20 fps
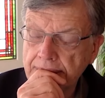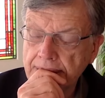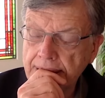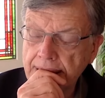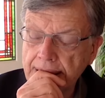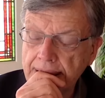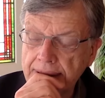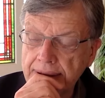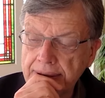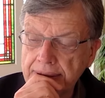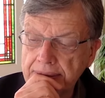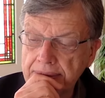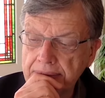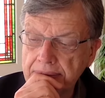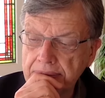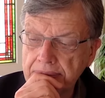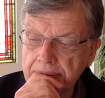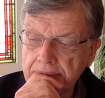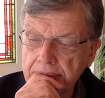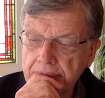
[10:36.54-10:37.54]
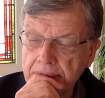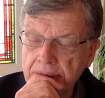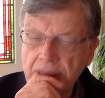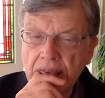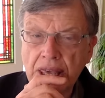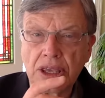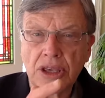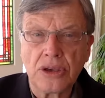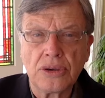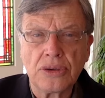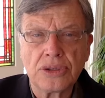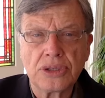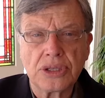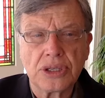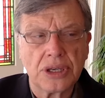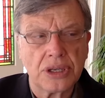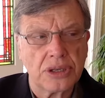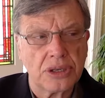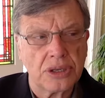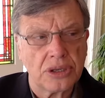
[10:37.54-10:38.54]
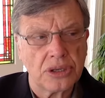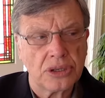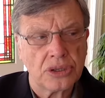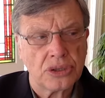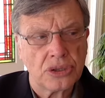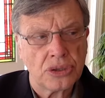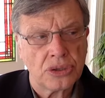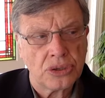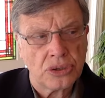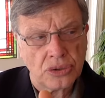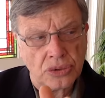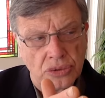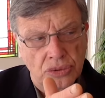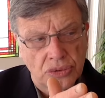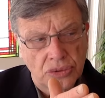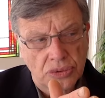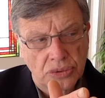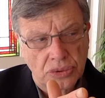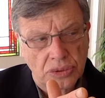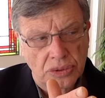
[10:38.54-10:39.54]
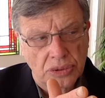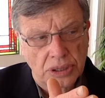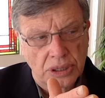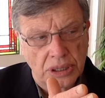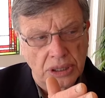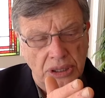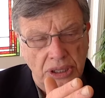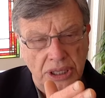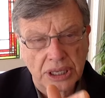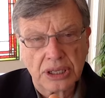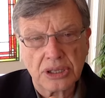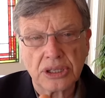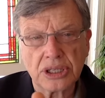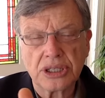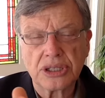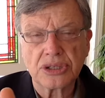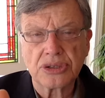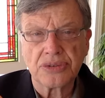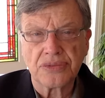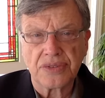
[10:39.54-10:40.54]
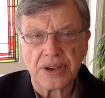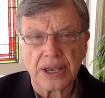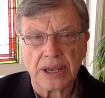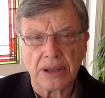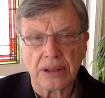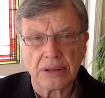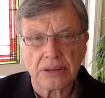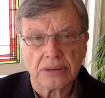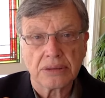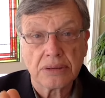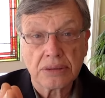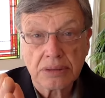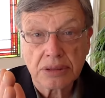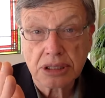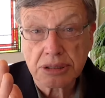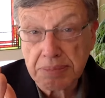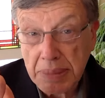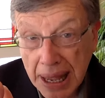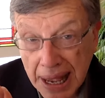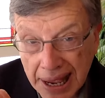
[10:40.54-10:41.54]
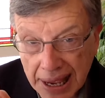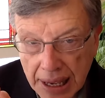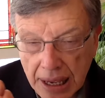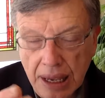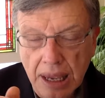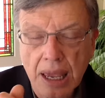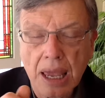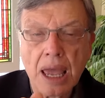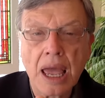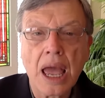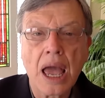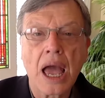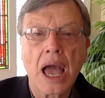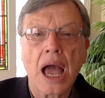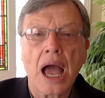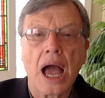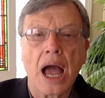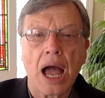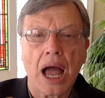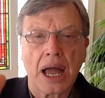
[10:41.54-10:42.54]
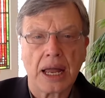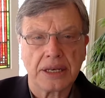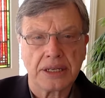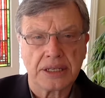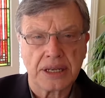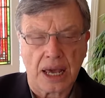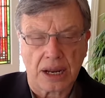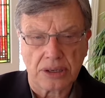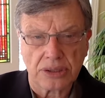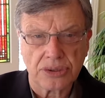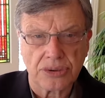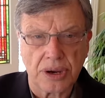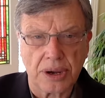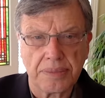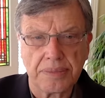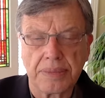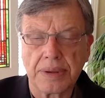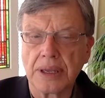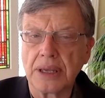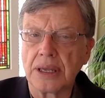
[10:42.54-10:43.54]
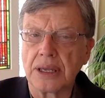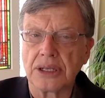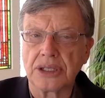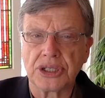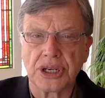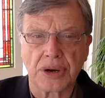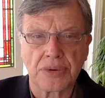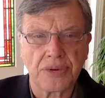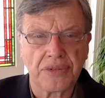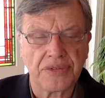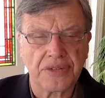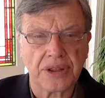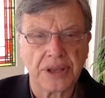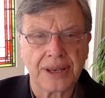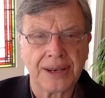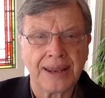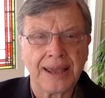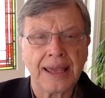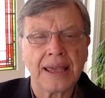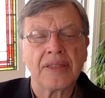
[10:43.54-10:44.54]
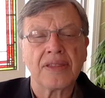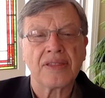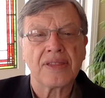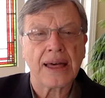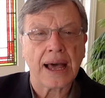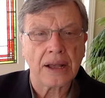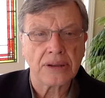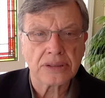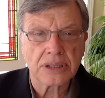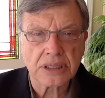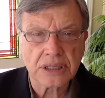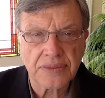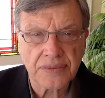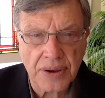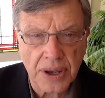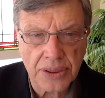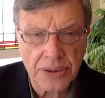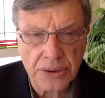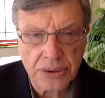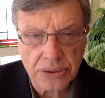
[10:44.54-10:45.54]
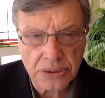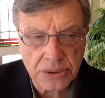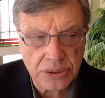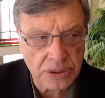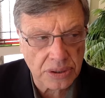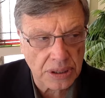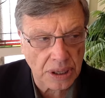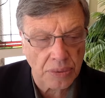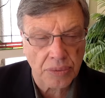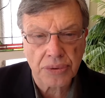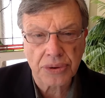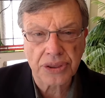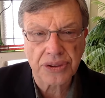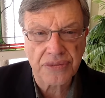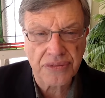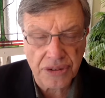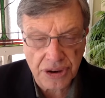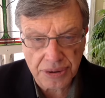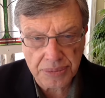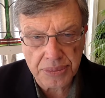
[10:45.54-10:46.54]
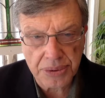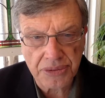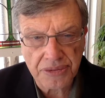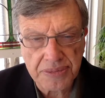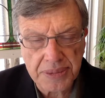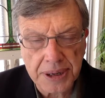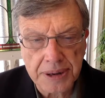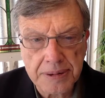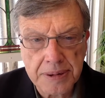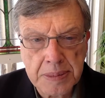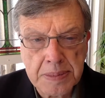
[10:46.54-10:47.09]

And they used it to illegally surveil, spy, on Donald Trump and General Flynn and thousands of others that were in the freedom movement.